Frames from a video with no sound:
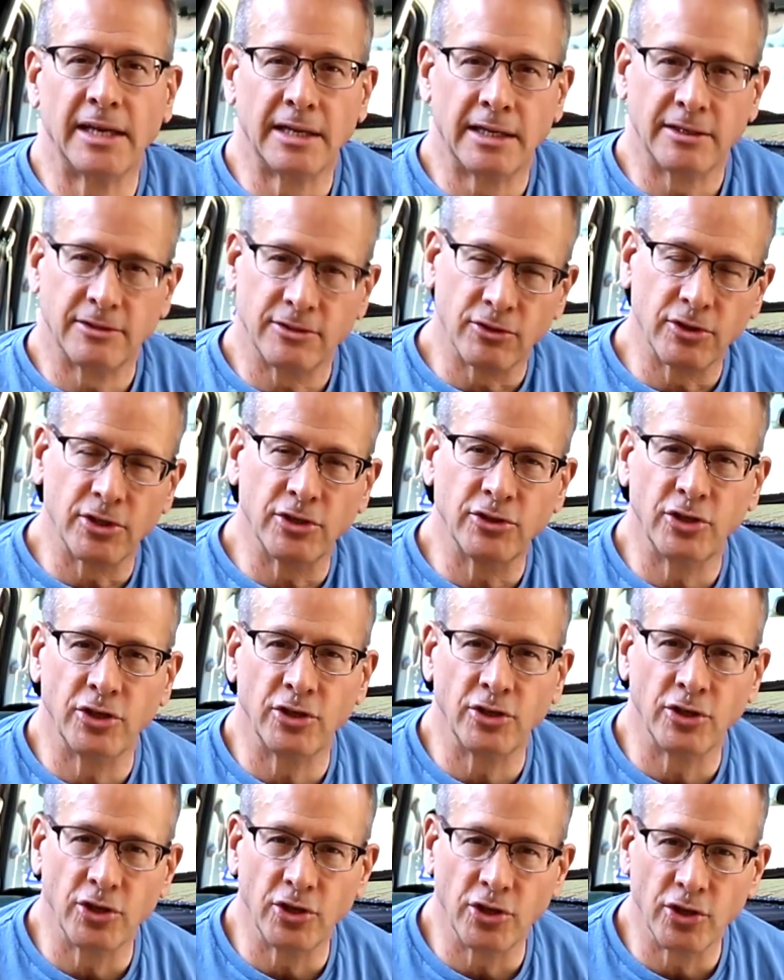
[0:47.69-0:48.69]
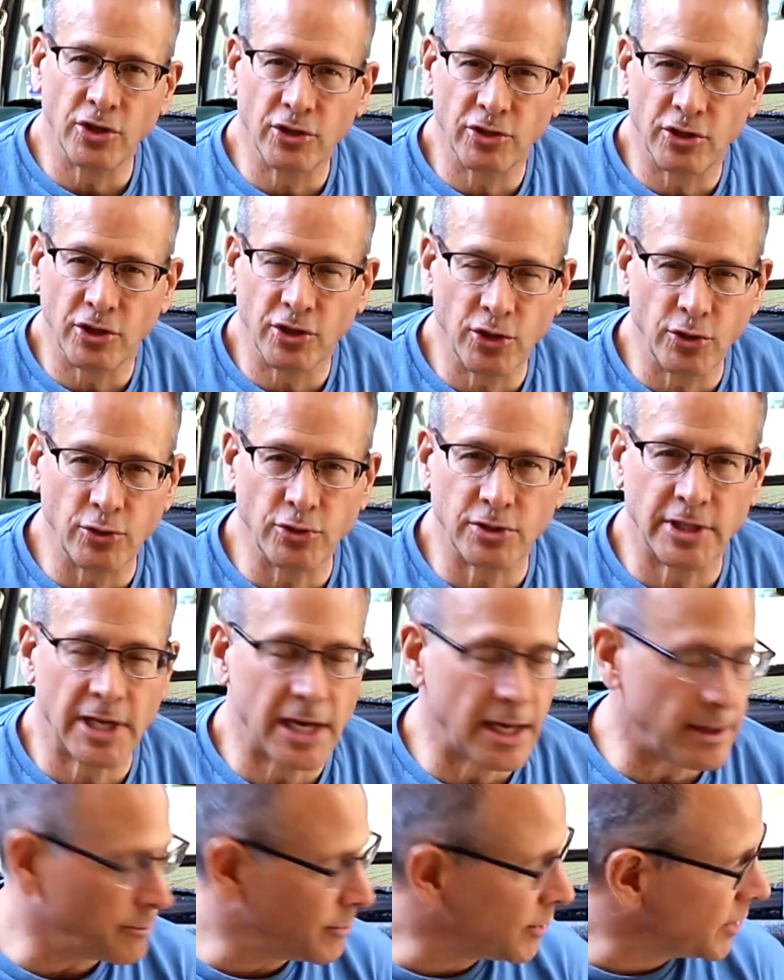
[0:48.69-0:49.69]
I still continue to use
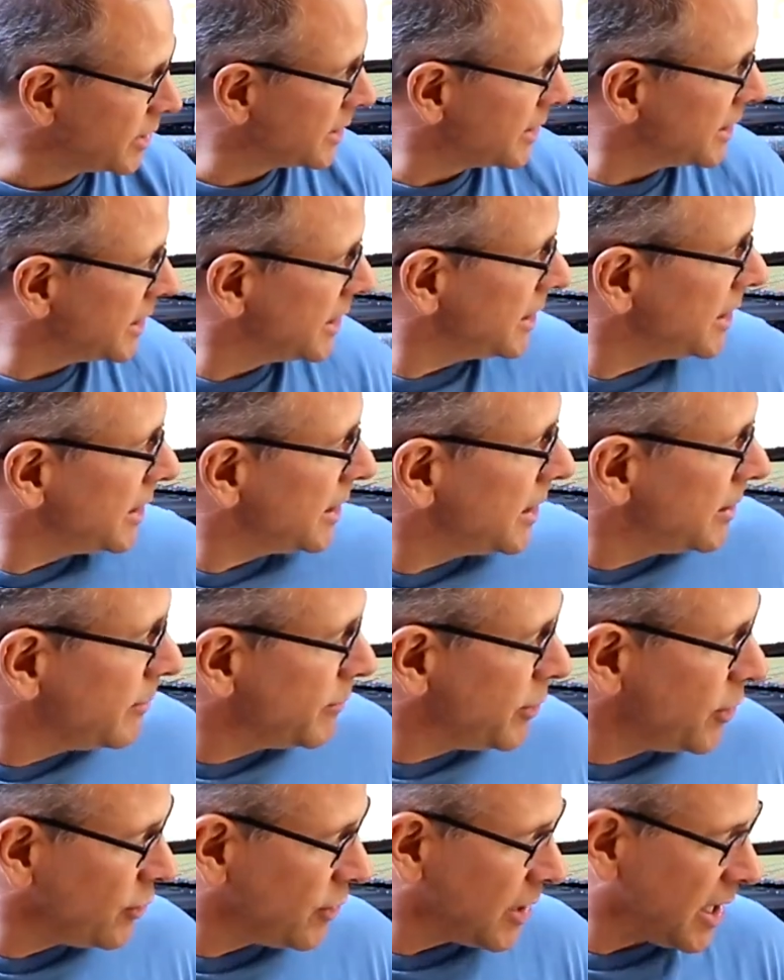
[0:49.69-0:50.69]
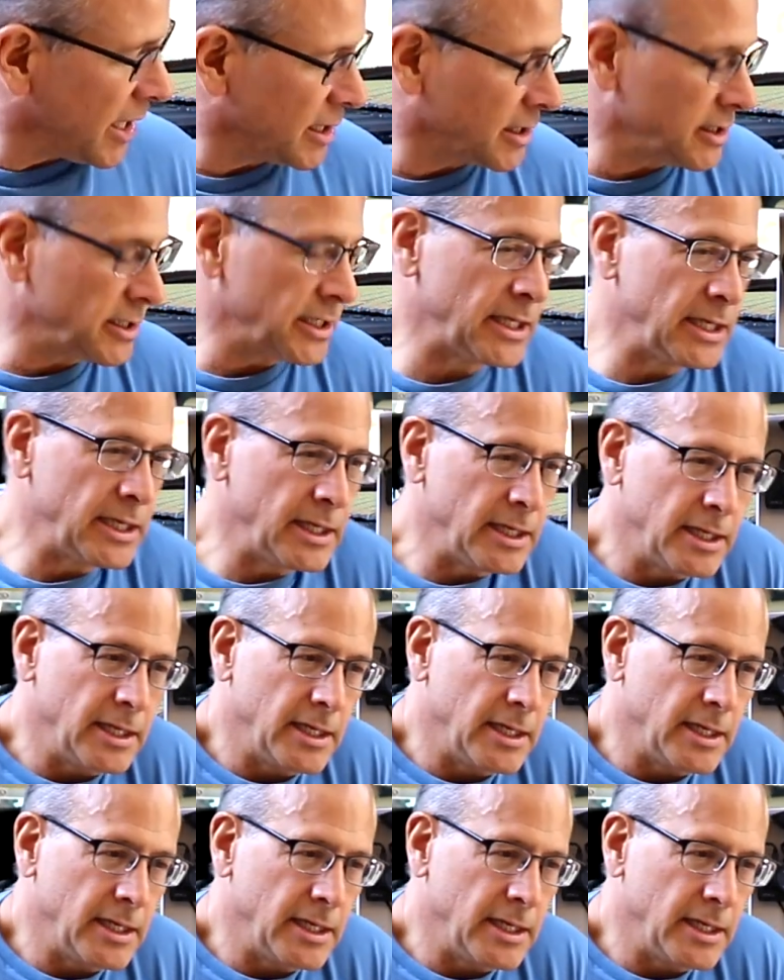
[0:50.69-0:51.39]
that, but periodically,